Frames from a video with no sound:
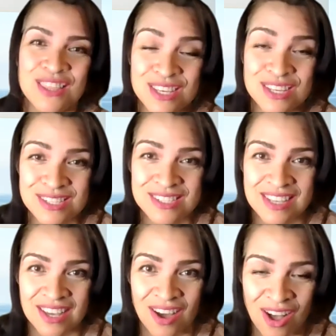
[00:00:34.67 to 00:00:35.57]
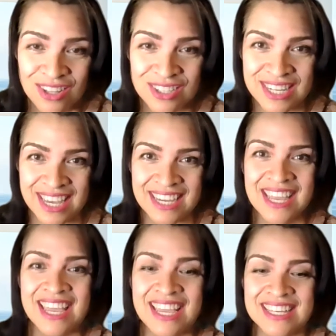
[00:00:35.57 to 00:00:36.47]
This holiday
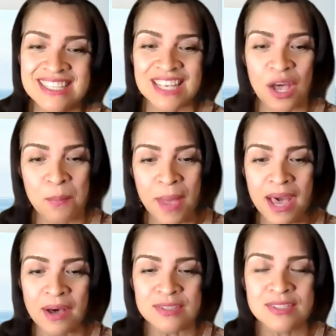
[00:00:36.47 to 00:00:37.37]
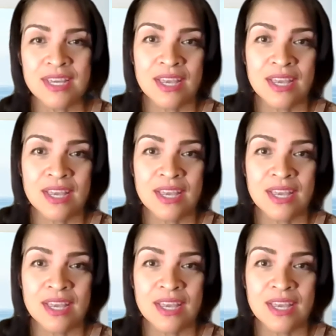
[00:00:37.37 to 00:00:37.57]
is about